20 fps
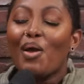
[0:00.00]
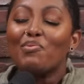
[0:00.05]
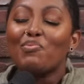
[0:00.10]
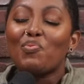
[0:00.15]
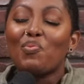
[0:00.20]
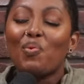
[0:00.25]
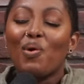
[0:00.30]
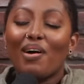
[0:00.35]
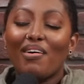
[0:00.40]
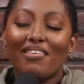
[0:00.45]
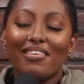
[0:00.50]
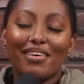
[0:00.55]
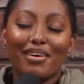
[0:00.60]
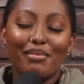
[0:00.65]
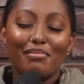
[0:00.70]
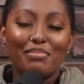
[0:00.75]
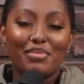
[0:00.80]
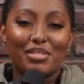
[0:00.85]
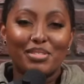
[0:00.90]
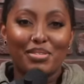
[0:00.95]
and
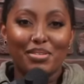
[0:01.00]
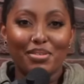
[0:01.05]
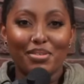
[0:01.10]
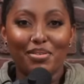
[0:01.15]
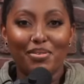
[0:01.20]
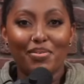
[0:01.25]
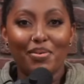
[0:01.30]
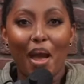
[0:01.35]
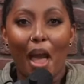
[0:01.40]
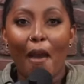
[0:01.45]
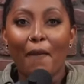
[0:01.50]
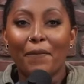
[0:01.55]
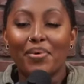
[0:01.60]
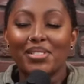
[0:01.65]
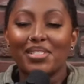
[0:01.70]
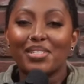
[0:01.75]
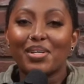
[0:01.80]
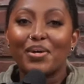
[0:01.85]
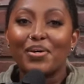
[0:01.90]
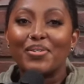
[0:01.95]
welcome to
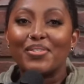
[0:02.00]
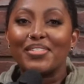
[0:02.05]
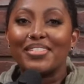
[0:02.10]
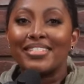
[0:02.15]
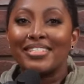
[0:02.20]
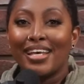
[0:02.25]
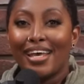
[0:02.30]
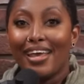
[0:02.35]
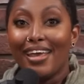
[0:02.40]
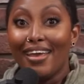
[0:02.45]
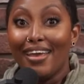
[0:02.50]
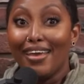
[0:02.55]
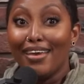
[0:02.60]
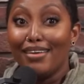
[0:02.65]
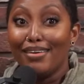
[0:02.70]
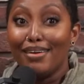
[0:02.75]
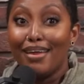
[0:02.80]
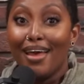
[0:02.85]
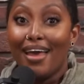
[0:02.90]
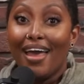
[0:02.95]
episode
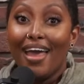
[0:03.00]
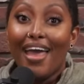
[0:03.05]
10